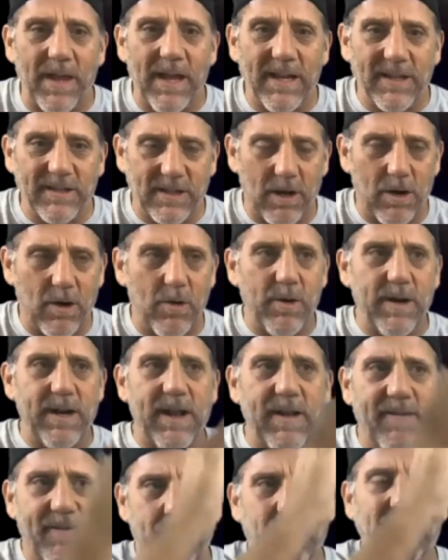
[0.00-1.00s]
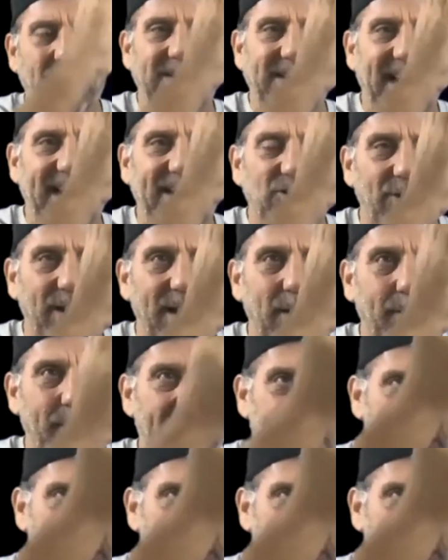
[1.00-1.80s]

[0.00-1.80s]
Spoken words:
So if you put a stick straight up in the air,